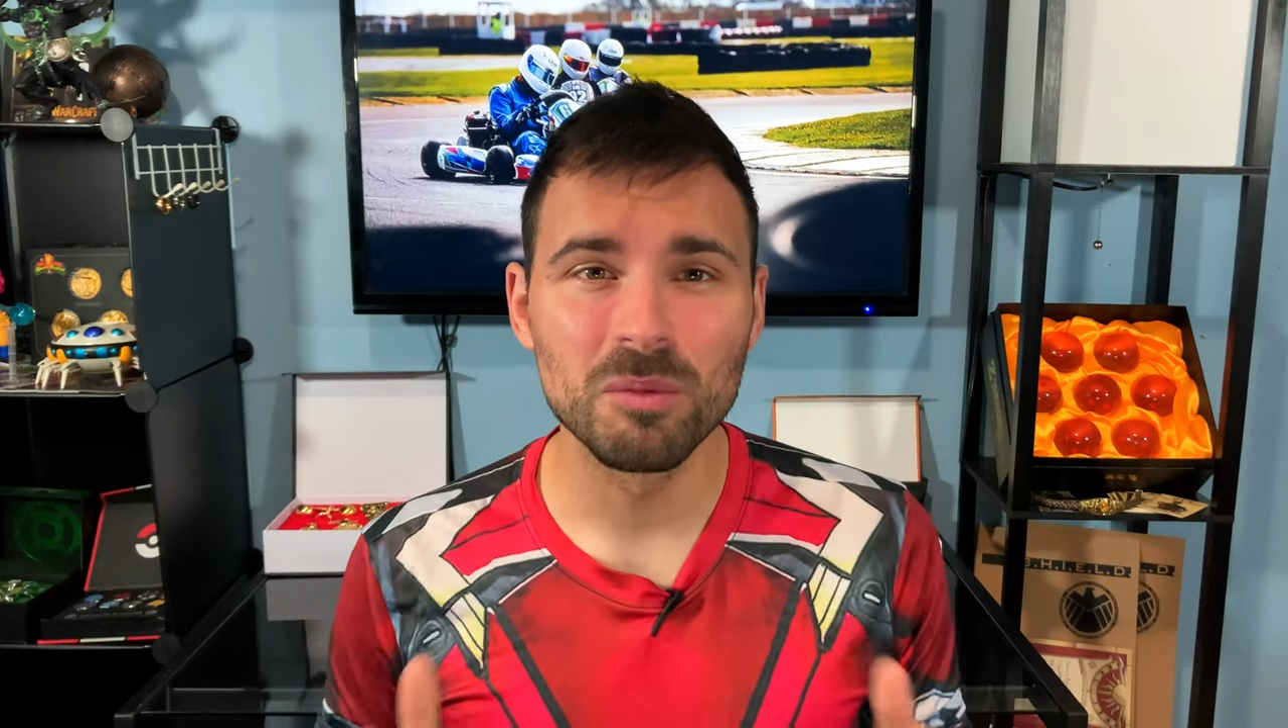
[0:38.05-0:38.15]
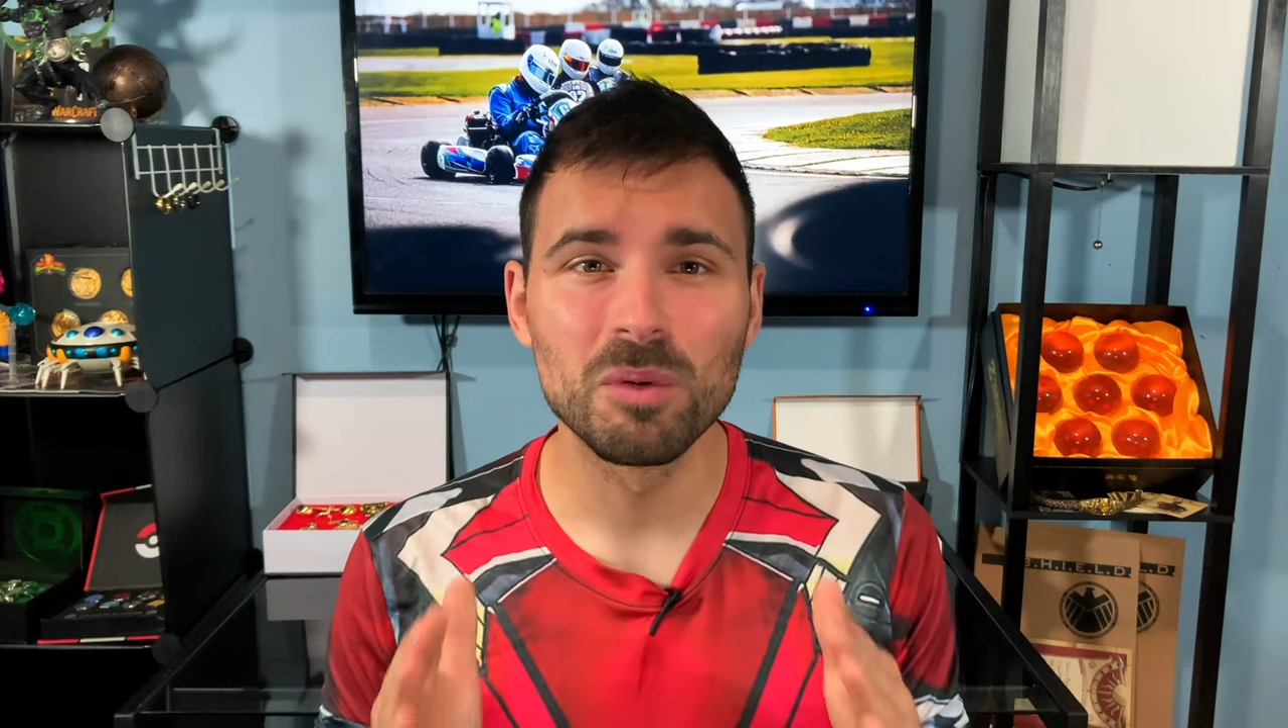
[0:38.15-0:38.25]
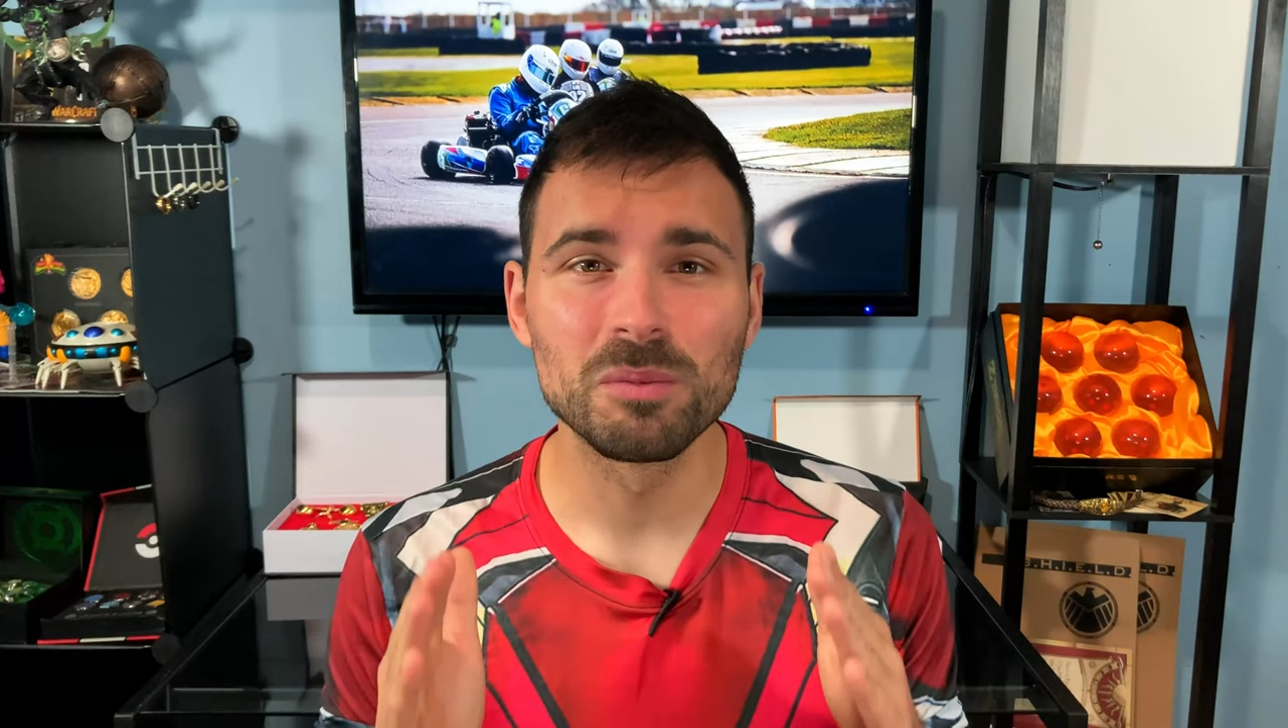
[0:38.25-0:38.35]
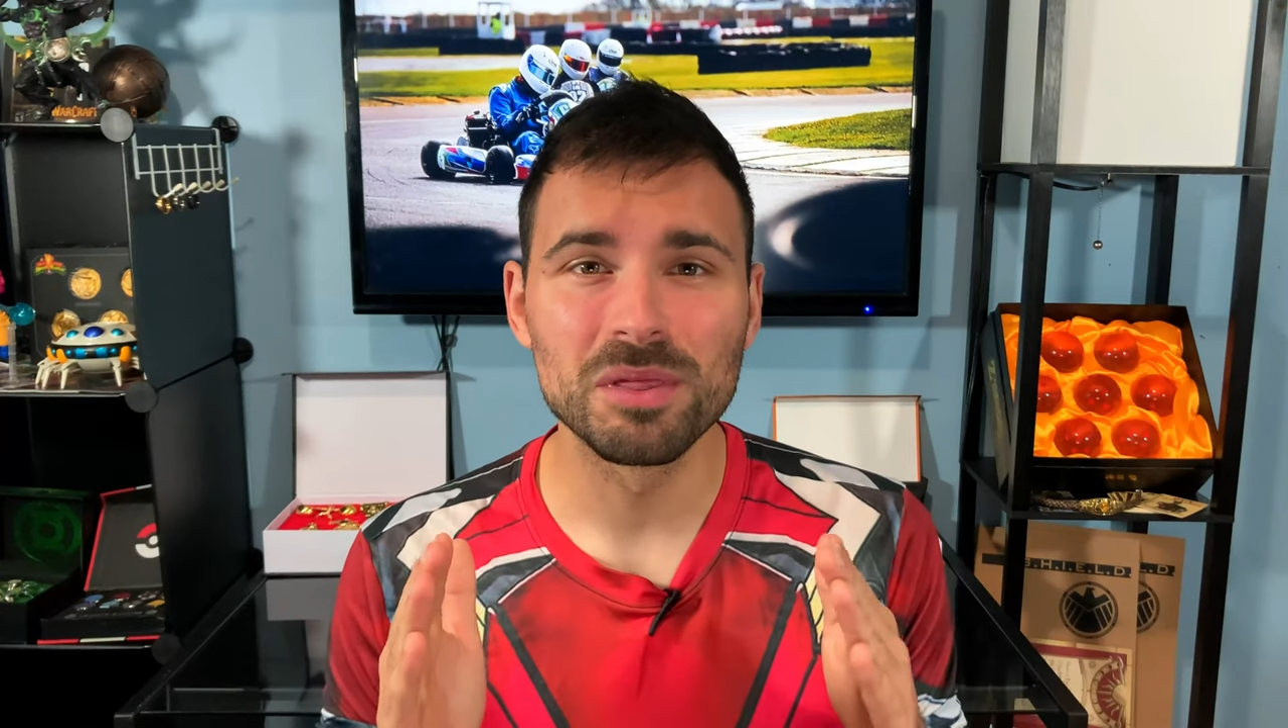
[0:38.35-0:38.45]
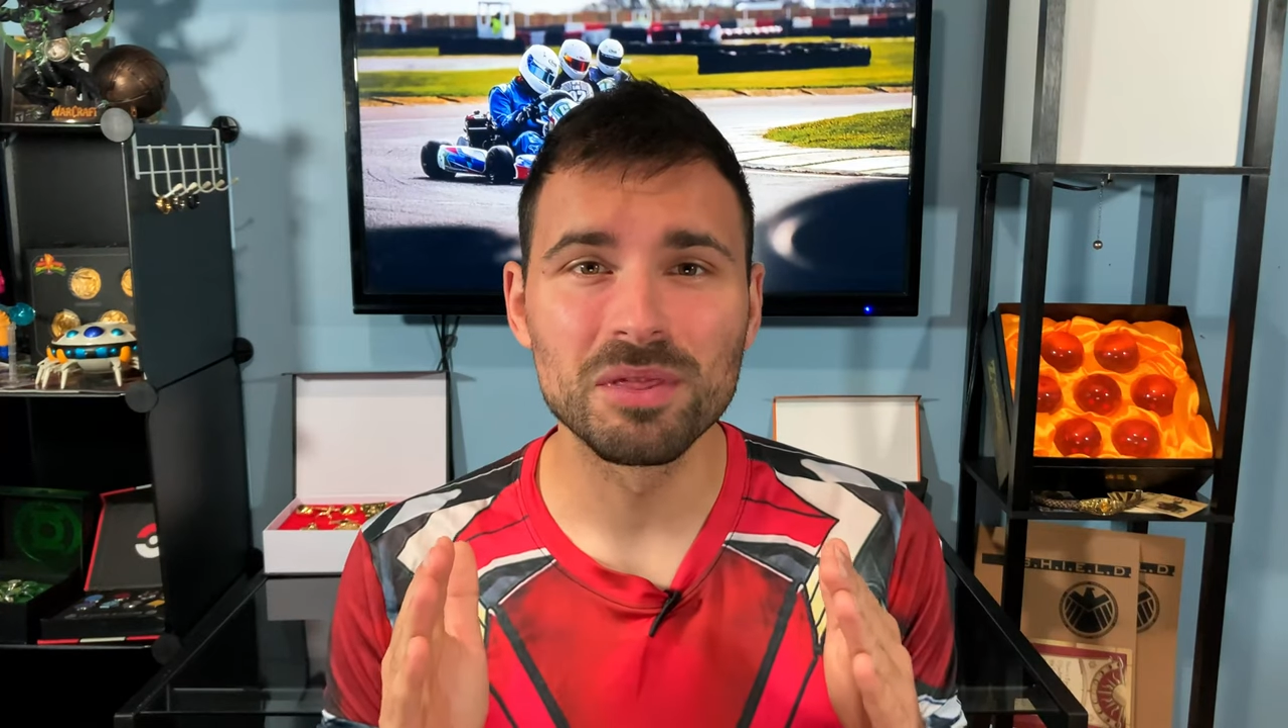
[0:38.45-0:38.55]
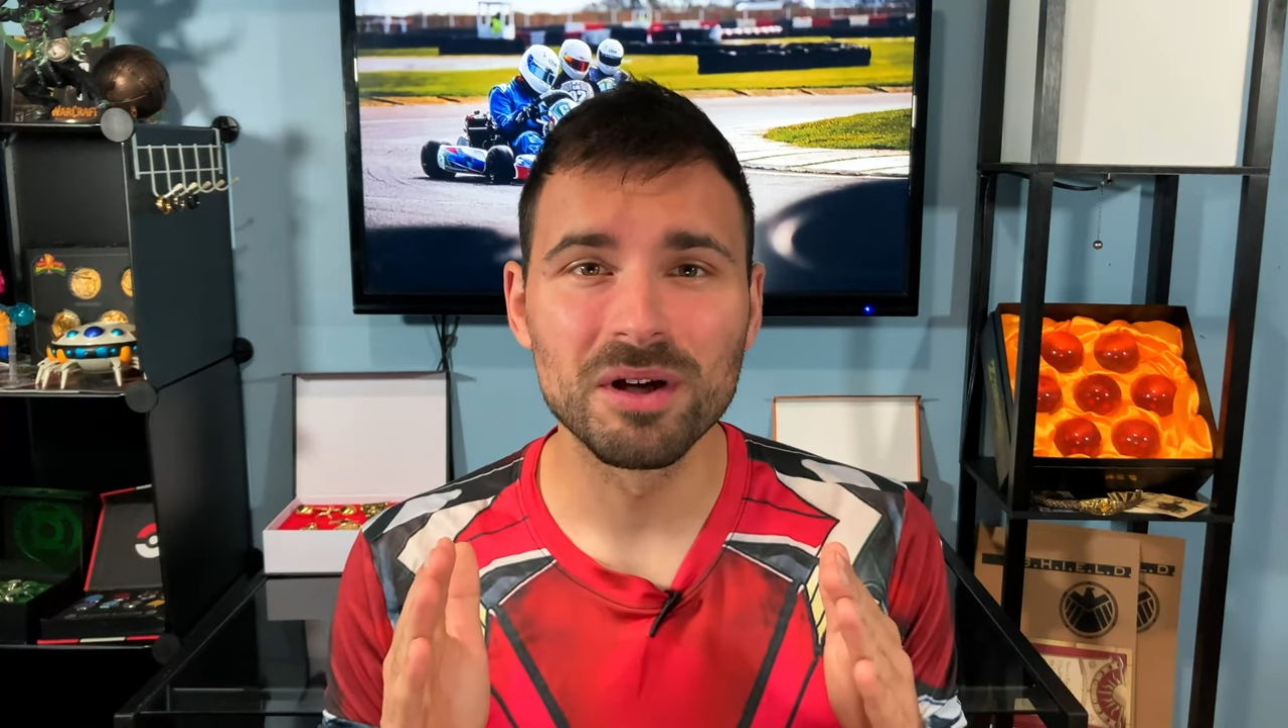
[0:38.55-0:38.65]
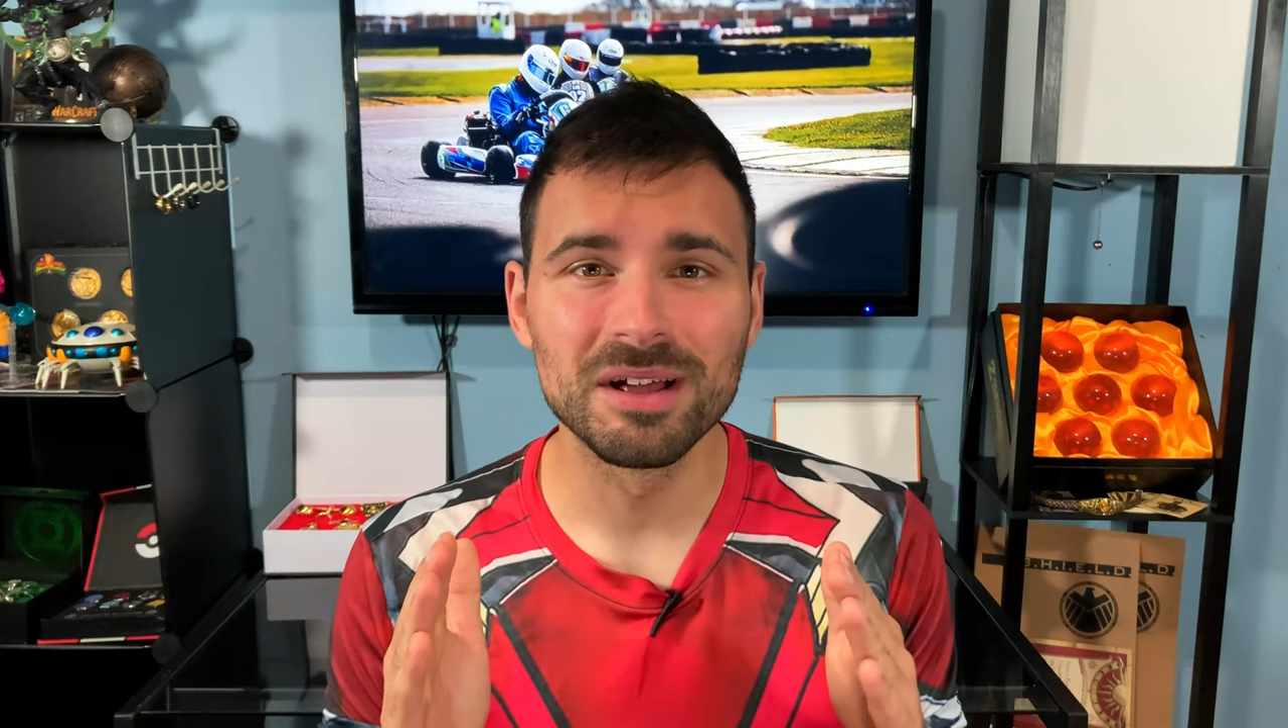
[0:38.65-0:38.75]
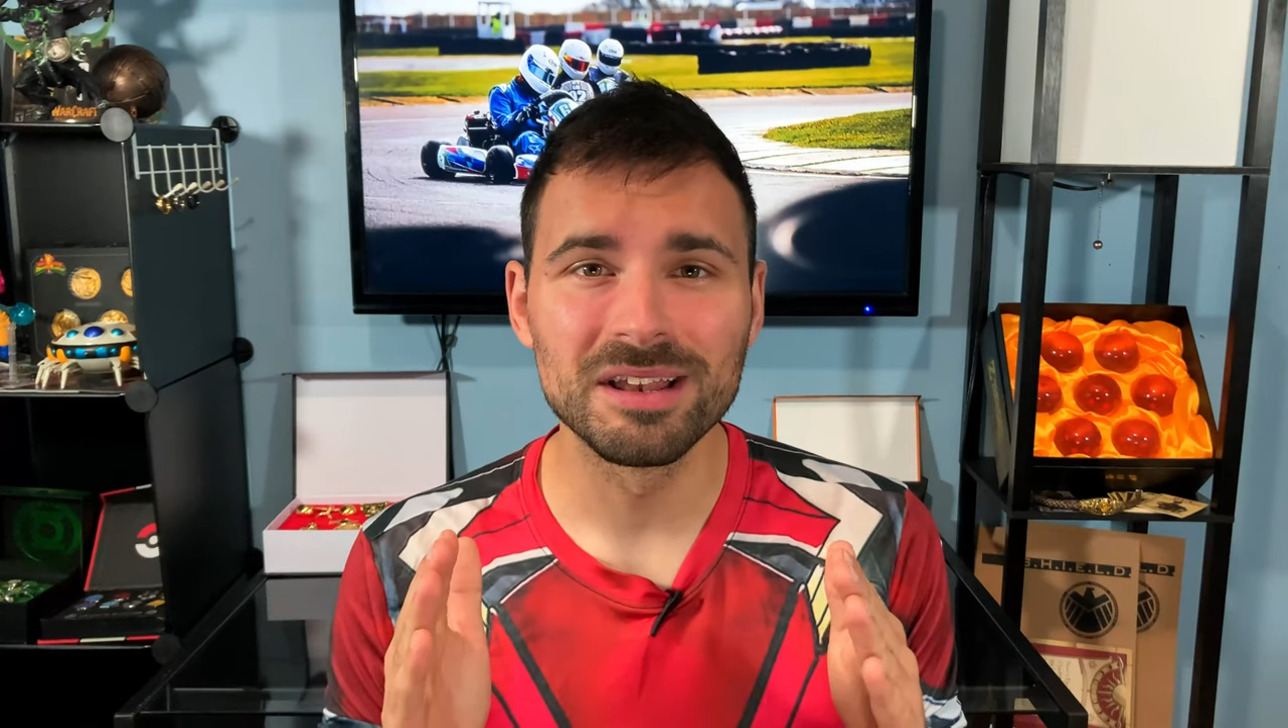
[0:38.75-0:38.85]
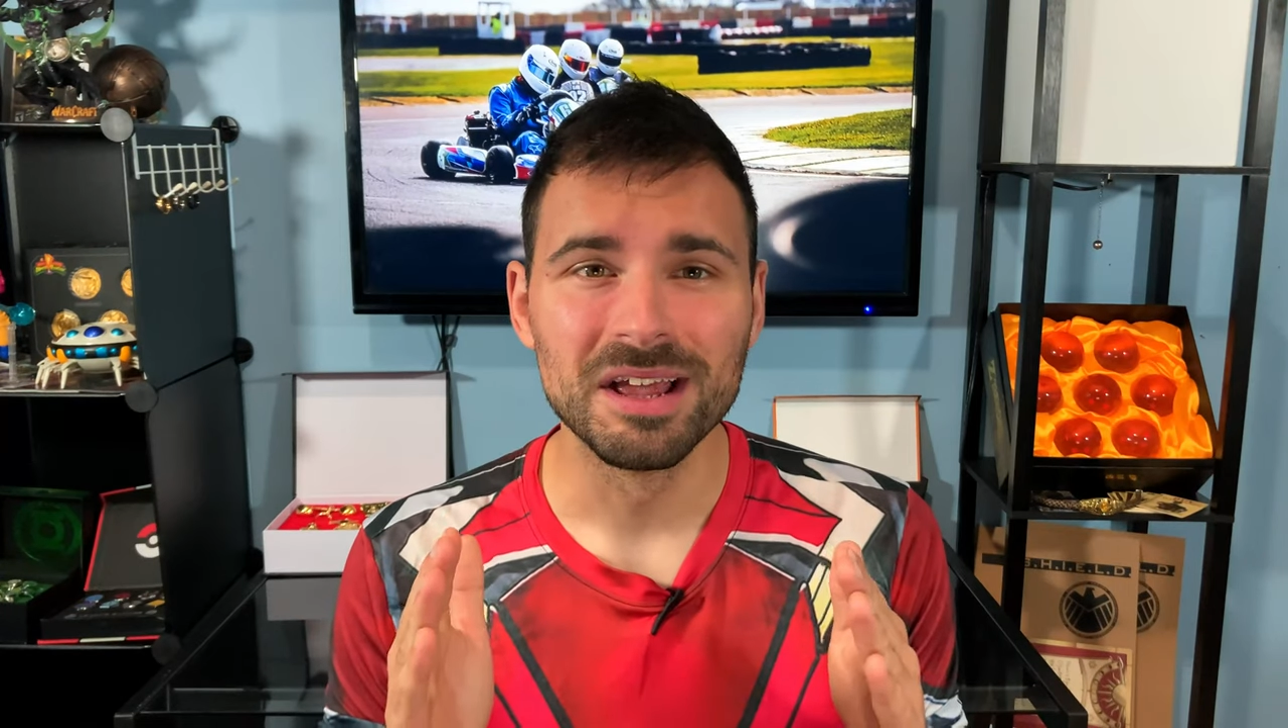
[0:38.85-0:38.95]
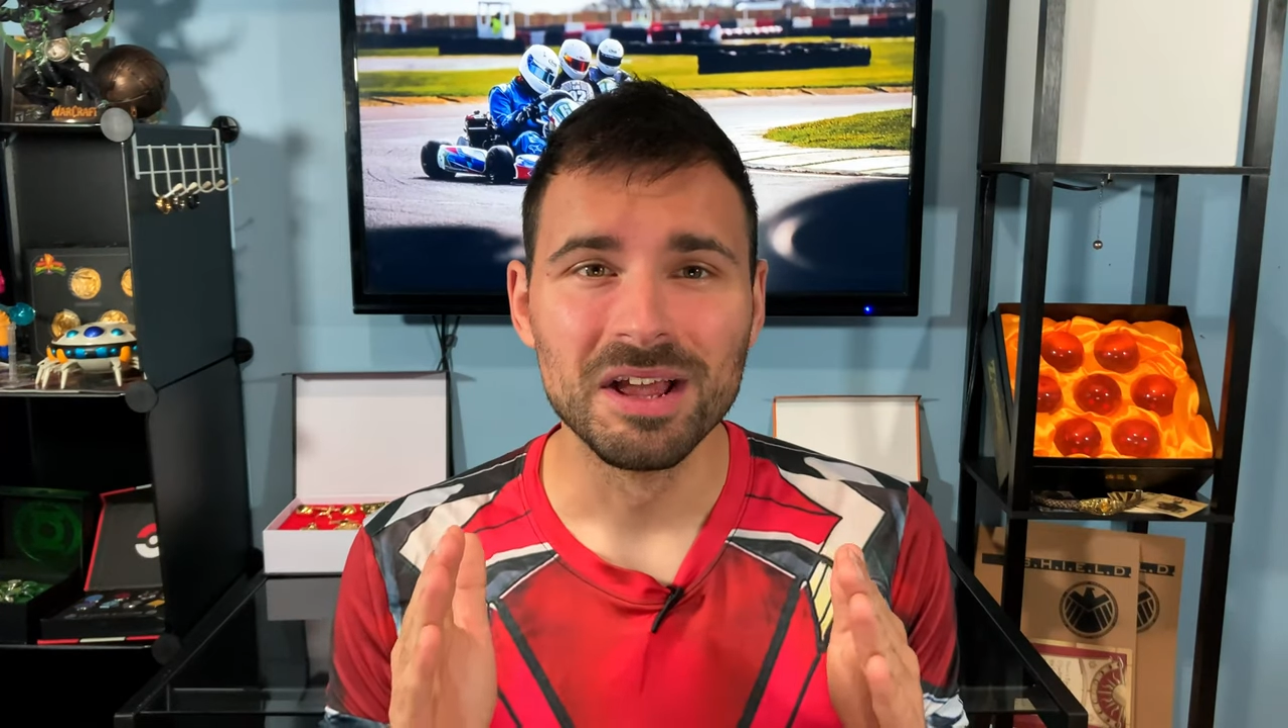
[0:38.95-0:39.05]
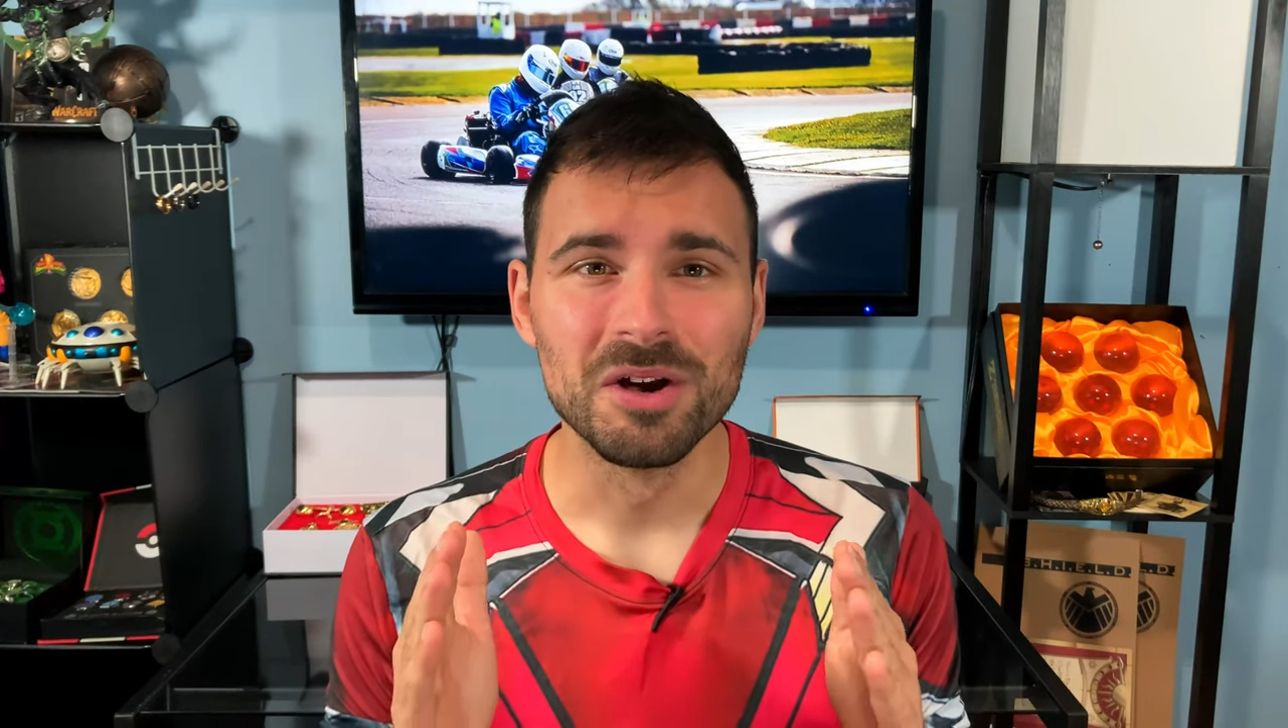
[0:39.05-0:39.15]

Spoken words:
when we thought